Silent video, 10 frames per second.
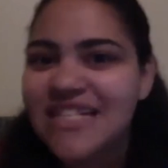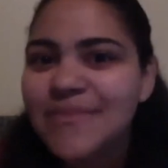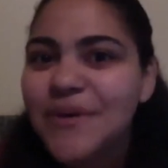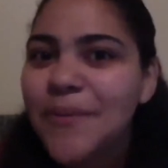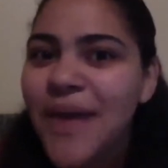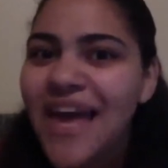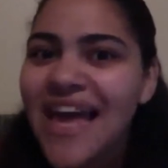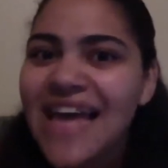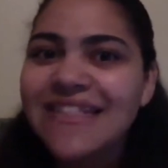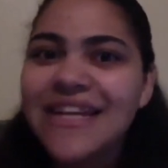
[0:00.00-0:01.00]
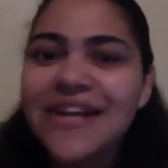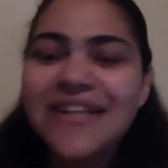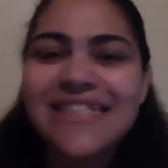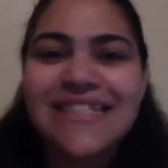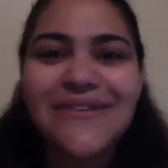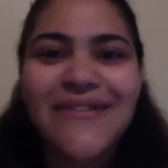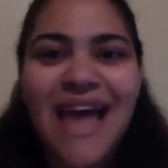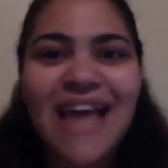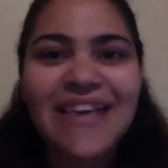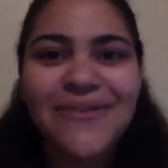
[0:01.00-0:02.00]
Facebook page so
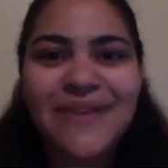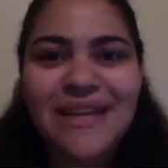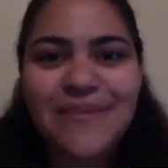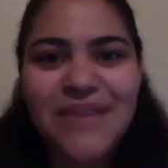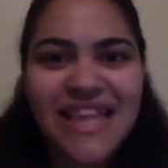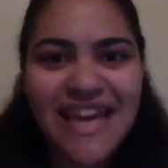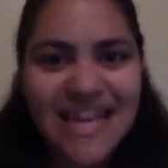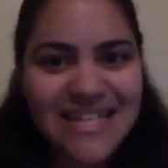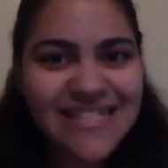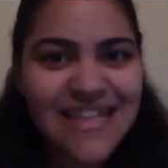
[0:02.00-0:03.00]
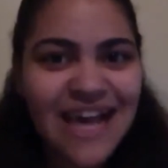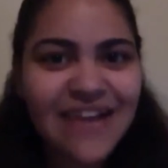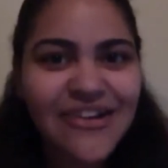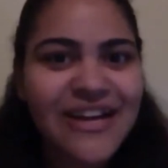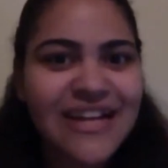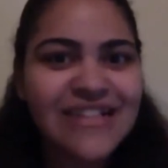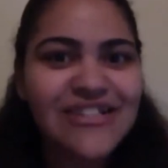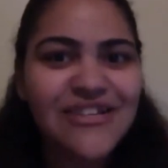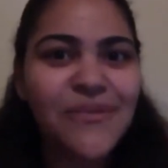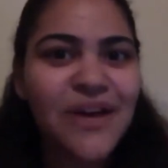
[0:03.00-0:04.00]
that you can be the insider
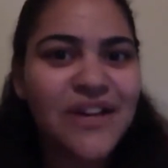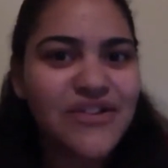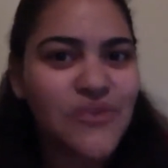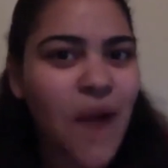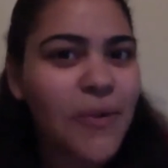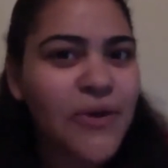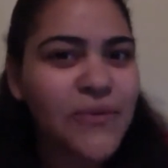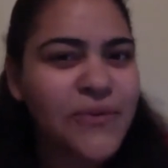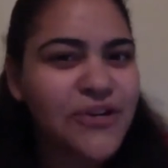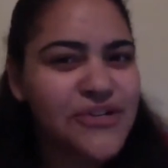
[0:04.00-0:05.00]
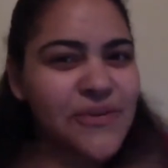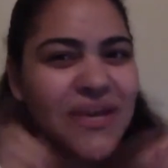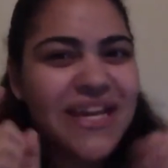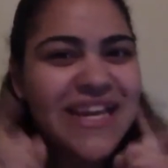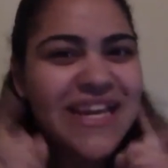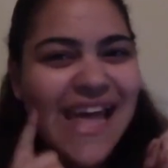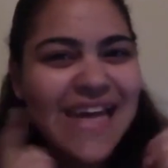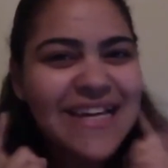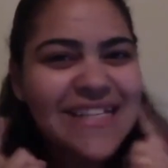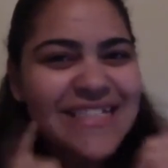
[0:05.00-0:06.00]
into what drama we're doing
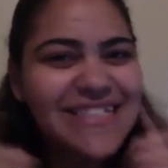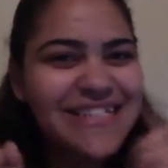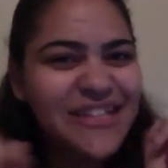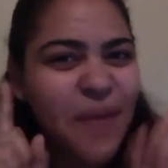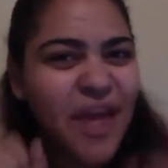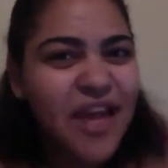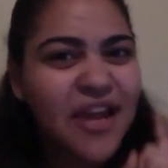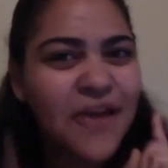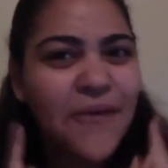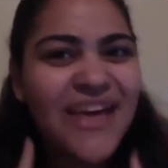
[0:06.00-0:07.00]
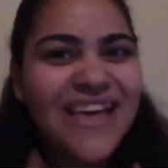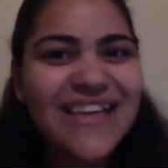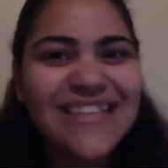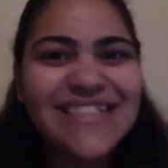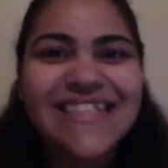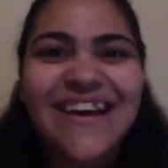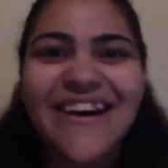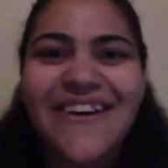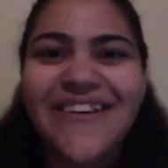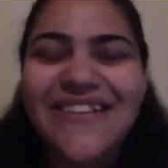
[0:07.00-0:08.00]
next. You might know it.
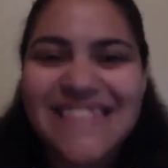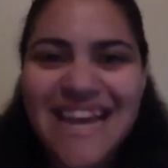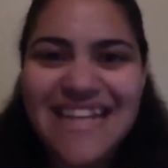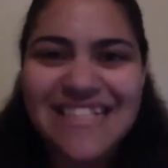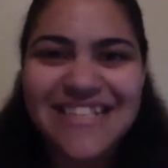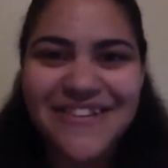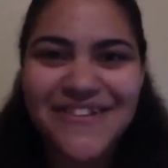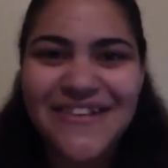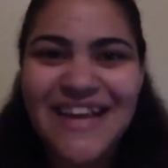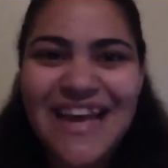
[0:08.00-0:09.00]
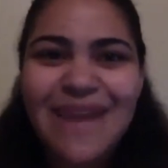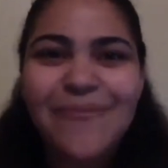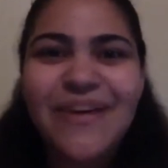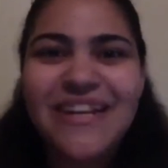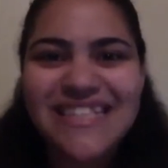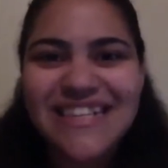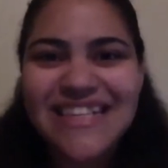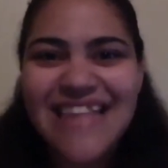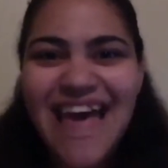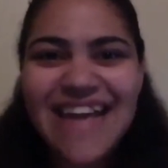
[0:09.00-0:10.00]
So stay tuned. But
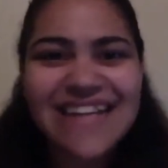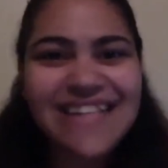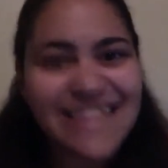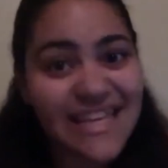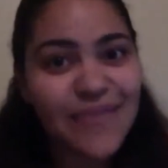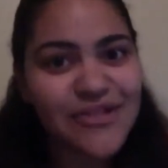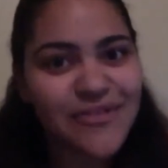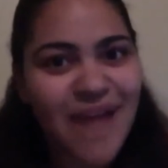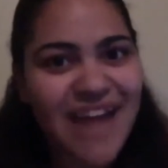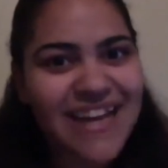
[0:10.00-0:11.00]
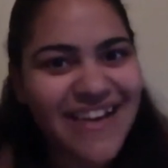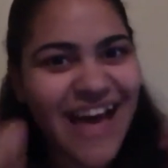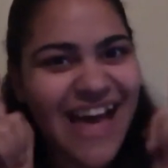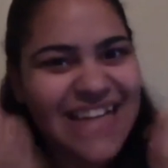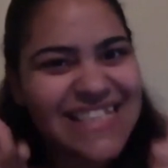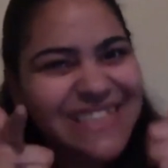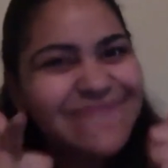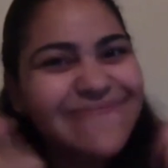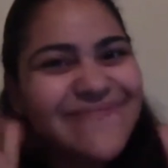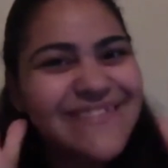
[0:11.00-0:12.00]
until then, keep it dramatic, you guys.
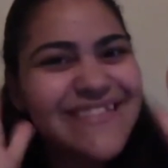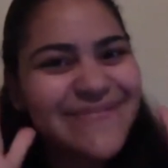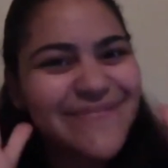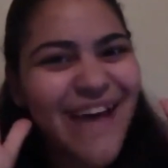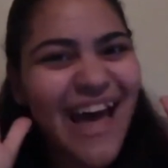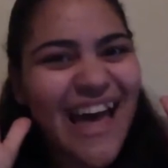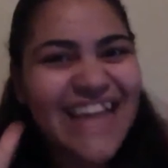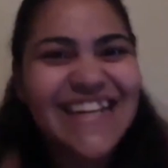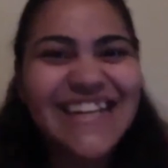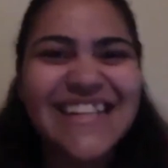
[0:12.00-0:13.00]
Bye.